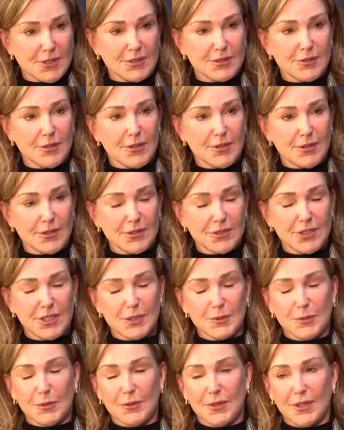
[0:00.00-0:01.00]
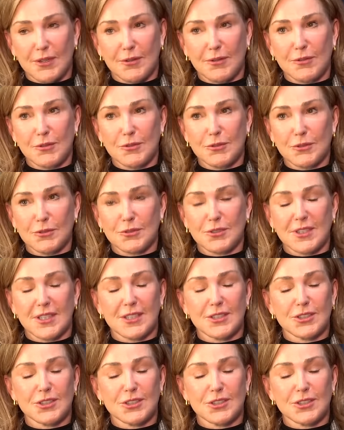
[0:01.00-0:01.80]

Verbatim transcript: It's called the Shakespeare Theater of New Jersey,